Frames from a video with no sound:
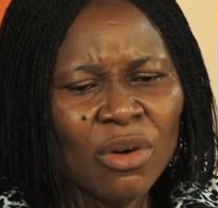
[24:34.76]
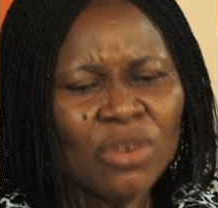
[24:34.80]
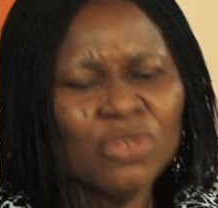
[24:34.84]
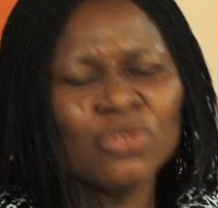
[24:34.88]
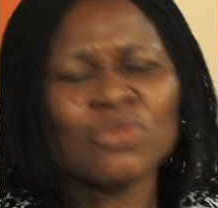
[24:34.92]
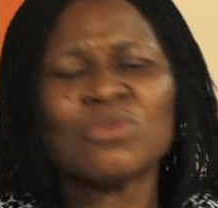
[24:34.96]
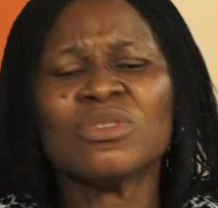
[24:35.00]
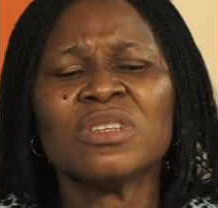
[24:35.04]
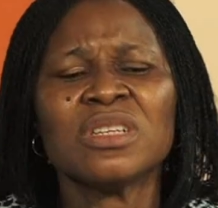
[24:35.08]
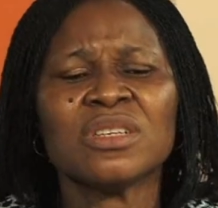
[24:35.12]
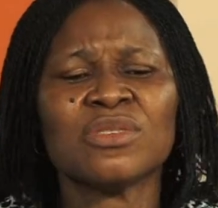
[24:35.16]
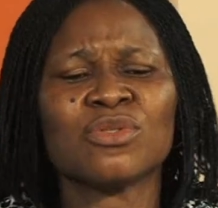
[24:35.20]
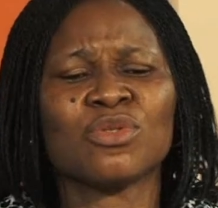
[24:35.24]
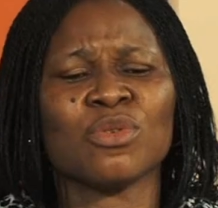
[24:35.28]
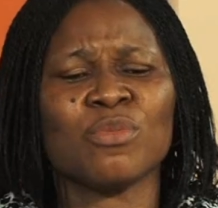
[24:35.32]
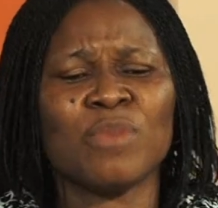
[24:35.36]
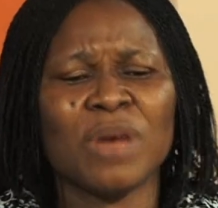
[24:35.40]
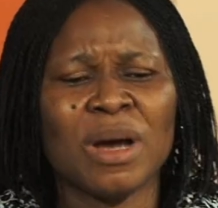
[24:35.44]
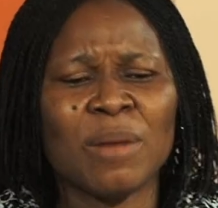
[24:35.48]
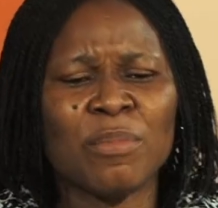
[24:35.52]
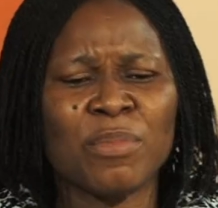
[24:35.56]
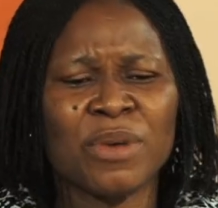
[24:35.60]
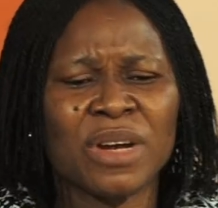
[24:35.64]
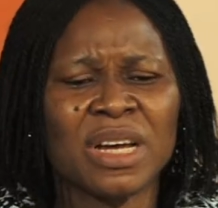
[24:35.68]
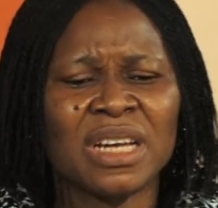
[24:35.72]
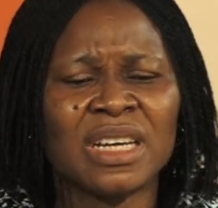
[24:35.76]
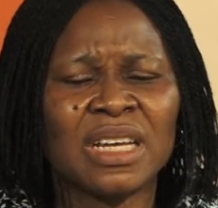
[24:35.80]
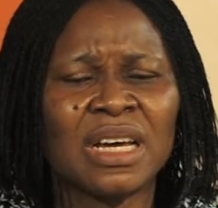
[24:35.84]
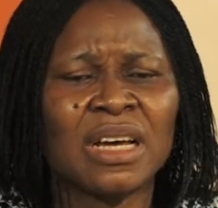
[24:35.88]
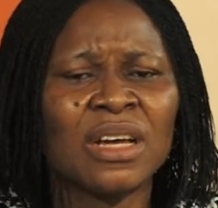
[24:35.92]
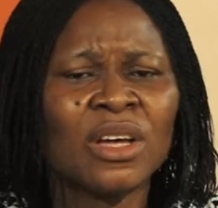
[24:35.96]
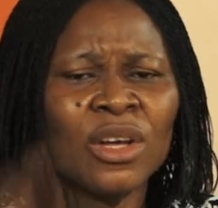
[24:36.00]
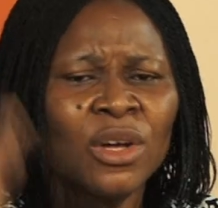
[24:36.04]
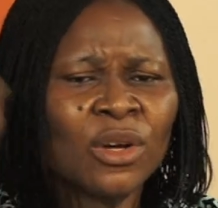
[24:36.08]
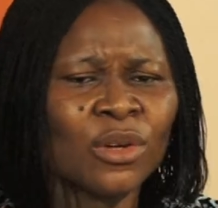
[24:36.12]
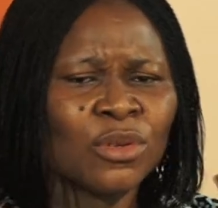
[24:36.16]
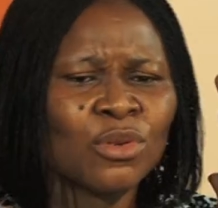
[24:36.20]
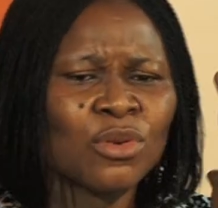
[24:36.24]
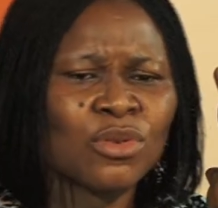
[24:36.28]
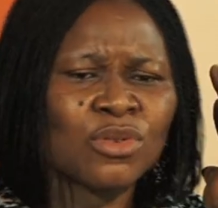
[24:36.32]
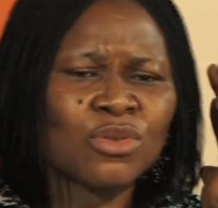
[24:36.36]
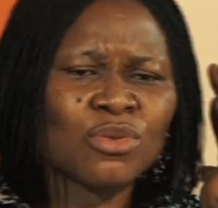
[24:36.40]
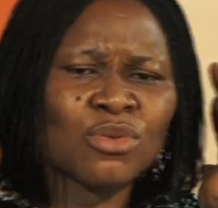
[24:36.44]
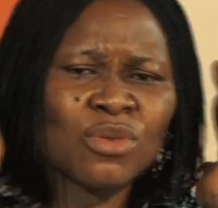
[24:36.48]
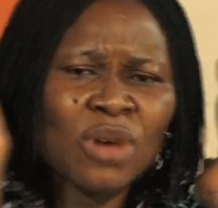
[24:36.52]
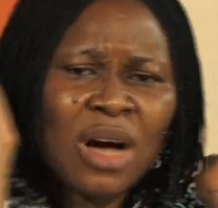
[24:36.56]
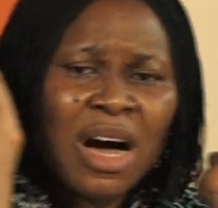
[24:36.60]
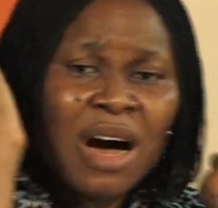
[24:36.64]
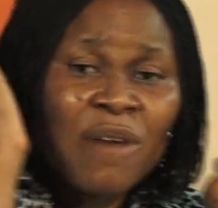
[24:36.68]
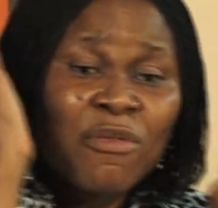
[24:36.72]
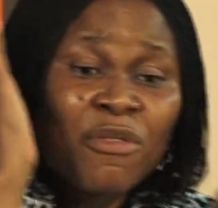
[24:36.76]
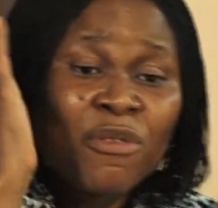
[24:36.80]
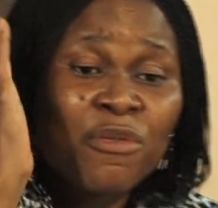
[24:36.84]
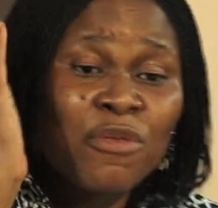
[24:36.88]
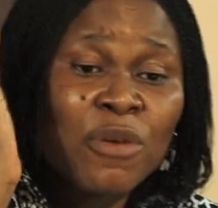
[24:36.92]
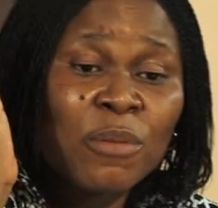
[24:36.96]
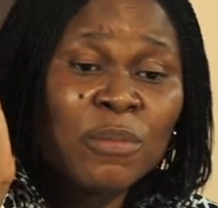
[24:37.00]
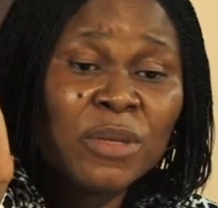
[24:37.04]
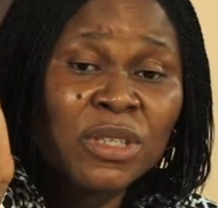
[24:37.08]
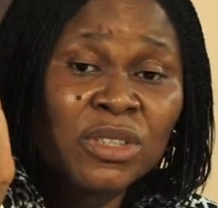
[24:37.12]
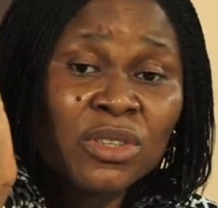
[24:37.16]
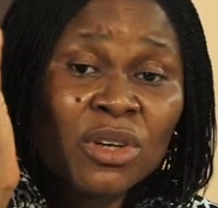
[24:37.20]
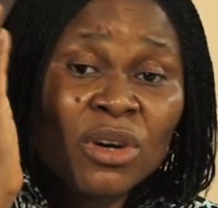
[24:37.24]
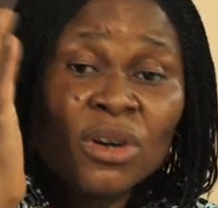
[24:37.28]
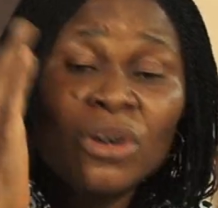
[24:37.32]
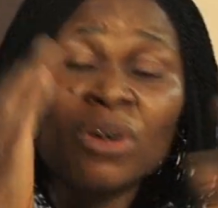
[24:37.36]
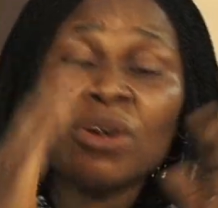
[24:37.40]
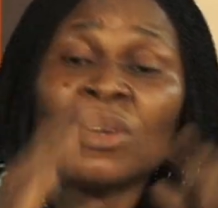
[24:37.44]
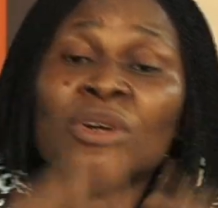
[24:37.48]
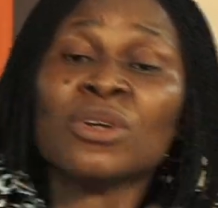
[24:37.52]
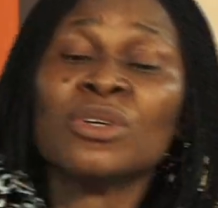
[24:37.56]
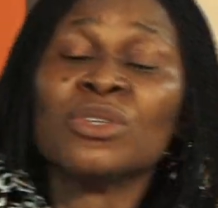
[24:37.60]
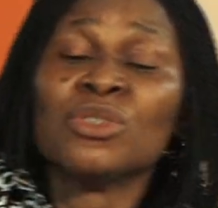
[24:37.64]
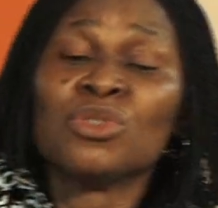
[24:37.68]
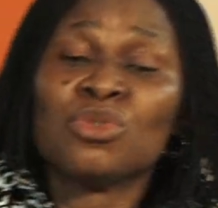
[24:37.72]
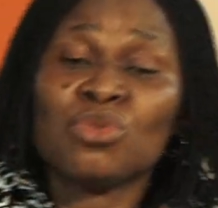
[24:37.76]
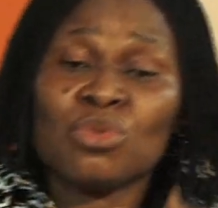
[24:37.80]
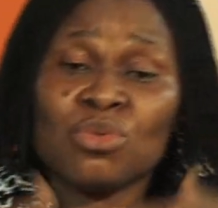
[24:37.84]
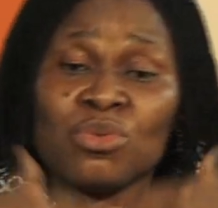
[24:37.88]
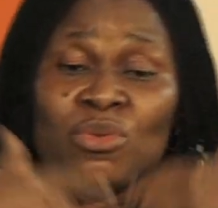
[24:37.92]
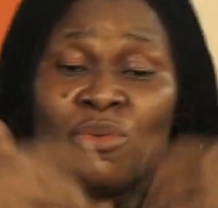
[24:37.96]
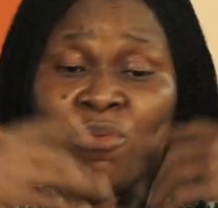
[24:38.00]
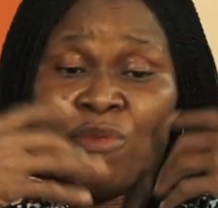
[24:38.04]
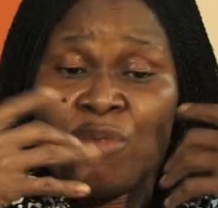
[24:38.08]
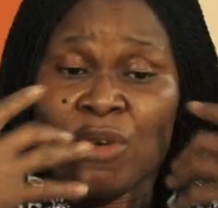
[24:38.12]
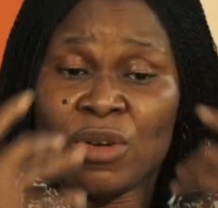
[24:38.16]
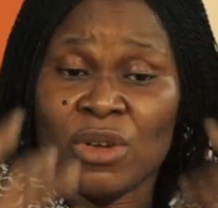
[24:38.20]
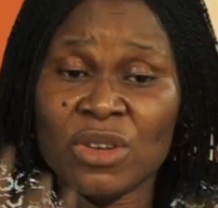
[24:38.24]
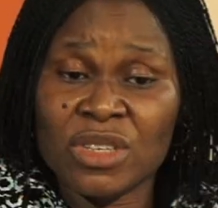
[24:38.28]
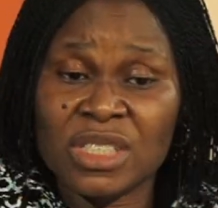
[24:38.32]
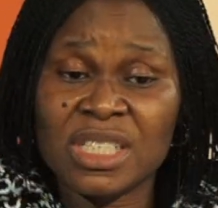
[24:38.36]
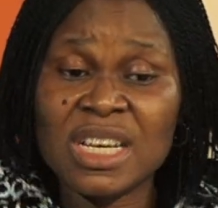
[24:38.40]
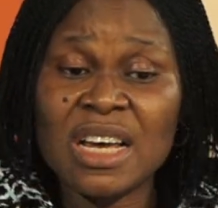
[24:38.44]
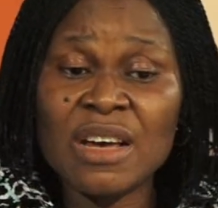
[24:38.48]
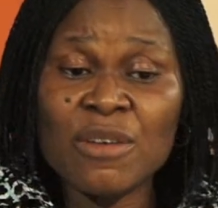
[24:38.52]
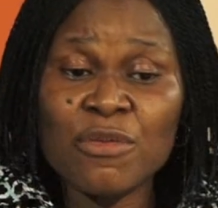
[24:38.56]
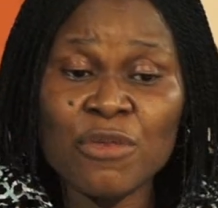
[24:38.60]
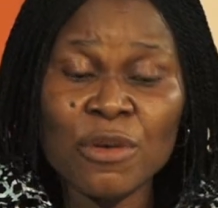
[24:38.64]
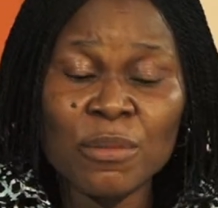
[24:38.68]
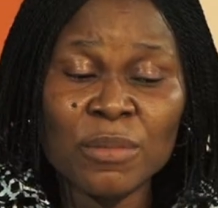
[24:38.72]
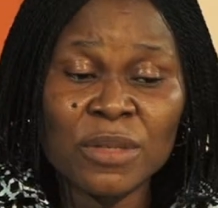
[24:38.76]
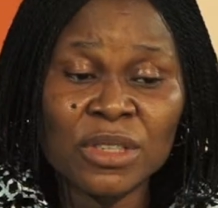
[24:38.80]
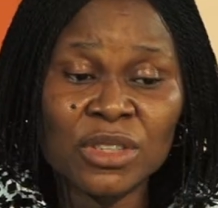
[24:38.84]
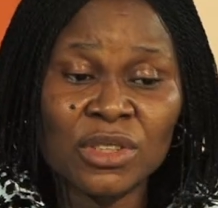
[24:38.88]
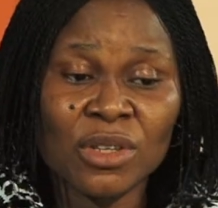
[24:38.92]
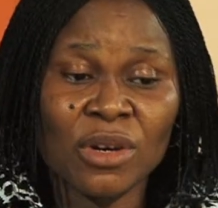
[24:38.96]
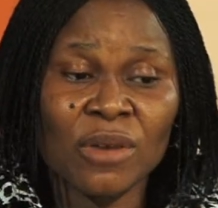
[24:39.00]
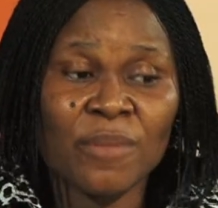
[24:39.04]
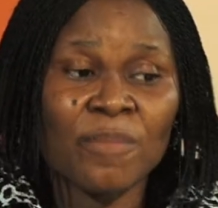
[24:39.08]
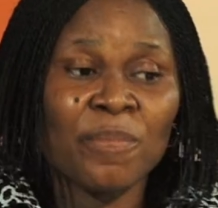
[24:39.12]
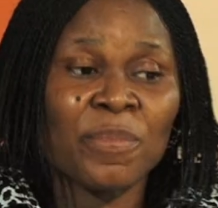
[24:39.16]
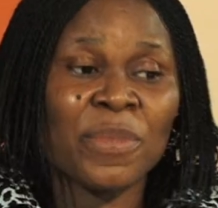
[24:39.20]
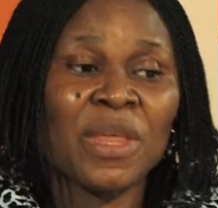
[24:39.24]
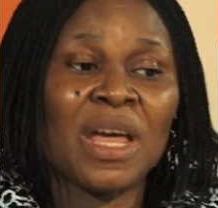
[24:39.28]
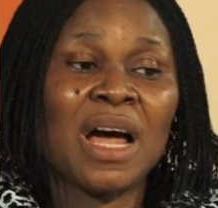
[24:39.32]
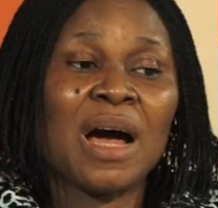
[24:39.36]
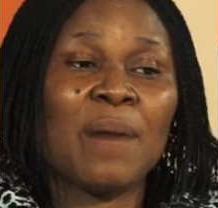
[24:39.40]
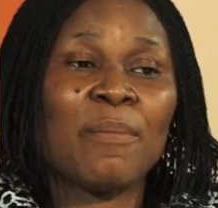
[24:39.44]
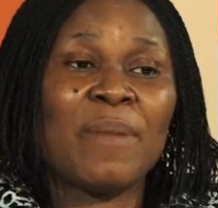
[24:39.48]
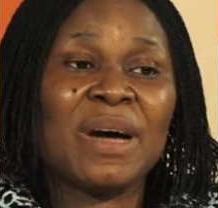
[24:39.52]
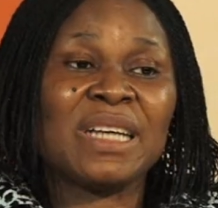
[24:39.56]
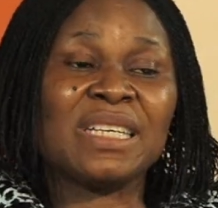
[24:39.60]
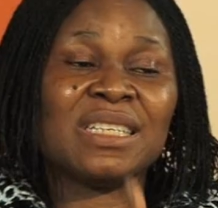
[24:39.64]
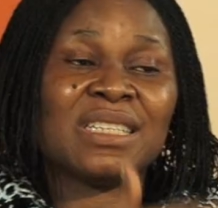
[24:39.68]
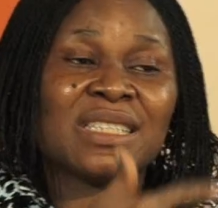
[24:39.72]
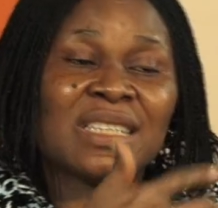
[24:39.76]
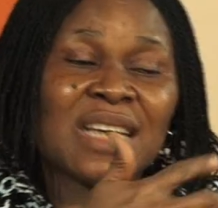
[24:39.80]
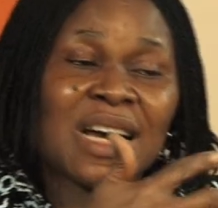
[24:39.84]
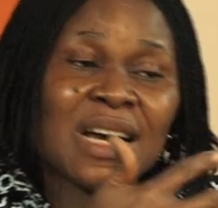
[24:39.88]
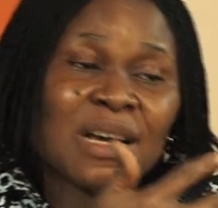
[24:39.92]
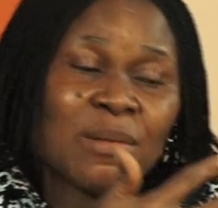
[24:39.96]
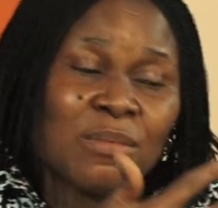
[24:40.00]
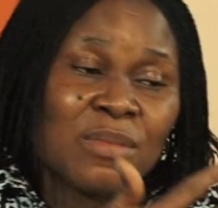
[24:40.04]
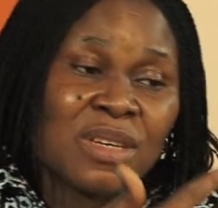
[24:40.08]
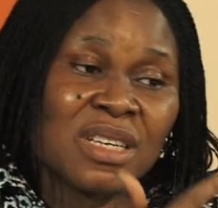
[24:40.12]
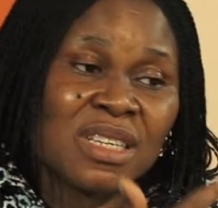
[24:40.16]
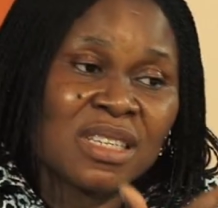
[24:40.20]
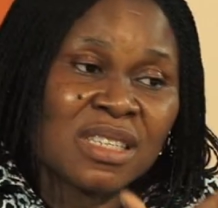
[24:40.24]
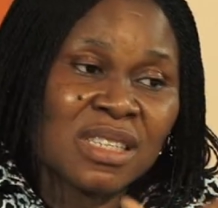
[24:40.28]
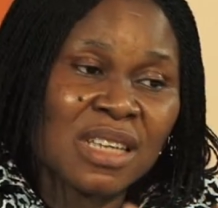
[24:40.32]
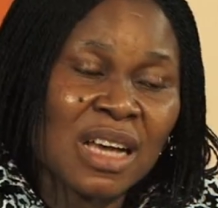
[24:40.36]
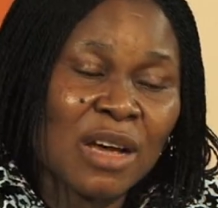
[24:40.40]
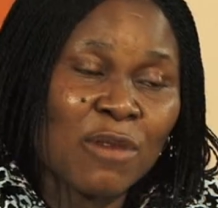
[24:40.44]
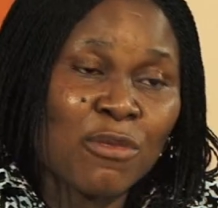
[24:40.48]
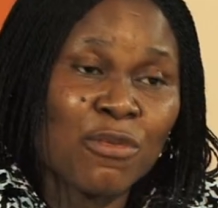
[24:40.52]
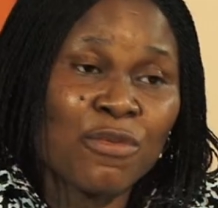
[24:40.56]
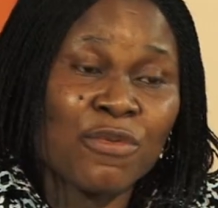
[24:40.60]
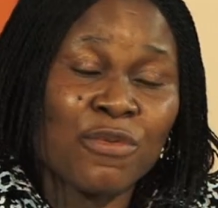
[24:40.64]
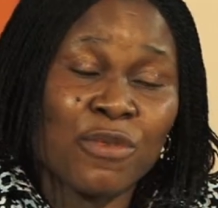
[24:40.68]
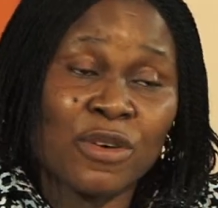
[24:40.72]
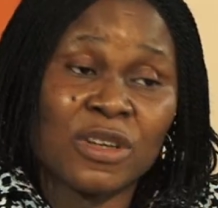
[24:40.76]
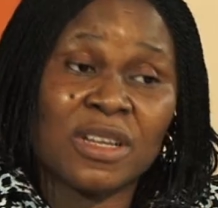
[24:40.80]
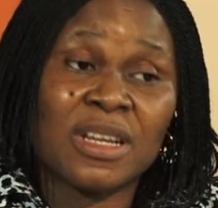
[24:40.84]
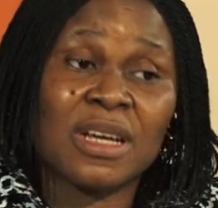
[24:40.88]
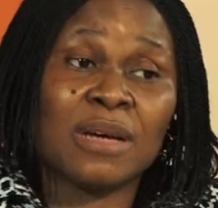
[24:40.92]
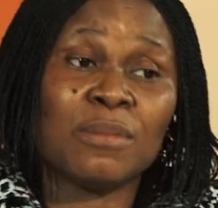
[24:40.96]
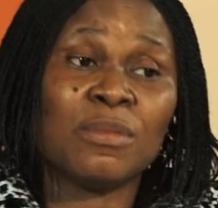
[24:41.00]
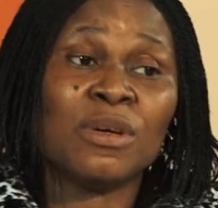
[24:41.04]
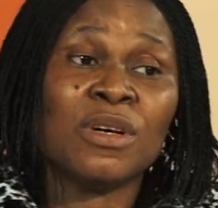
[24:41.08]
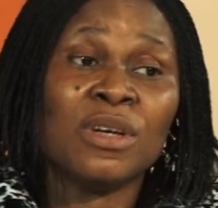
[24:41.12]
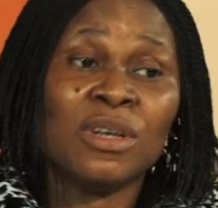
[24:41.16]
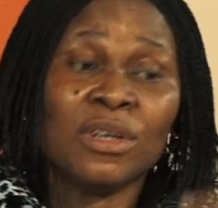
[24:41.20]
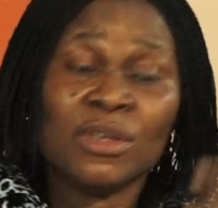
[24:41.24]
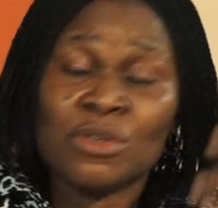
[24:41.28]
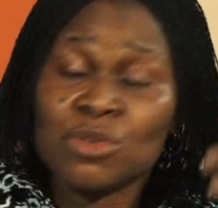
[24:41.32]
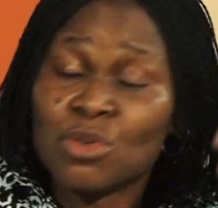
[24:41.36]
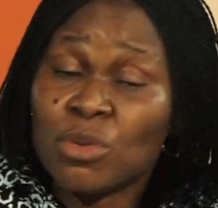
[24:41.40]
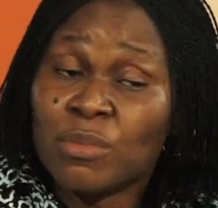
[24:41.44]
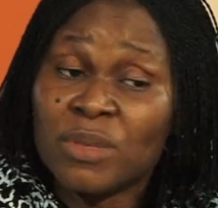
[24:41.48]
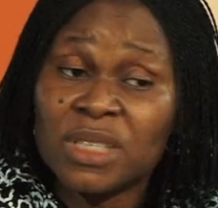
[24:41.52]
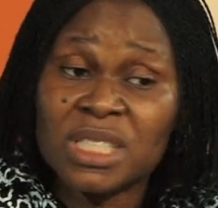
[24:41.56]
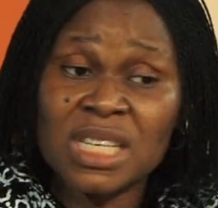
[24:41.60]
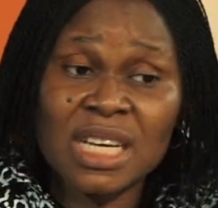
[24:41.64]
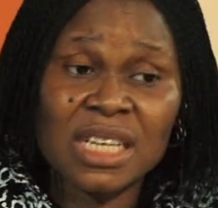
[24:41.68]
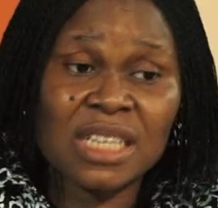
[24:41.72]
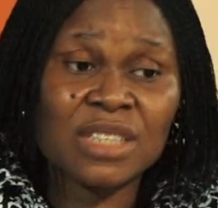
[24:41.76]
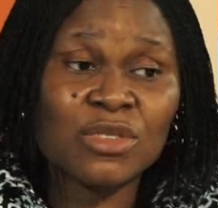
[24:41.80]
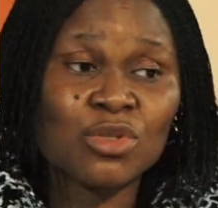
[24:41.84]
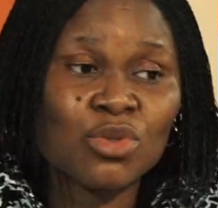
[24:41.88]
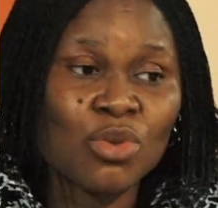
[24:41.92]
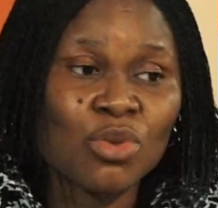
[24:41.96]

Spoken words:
also needs to be apprehended. Those who have information should volunteer information. And by the time it's time for them to be taken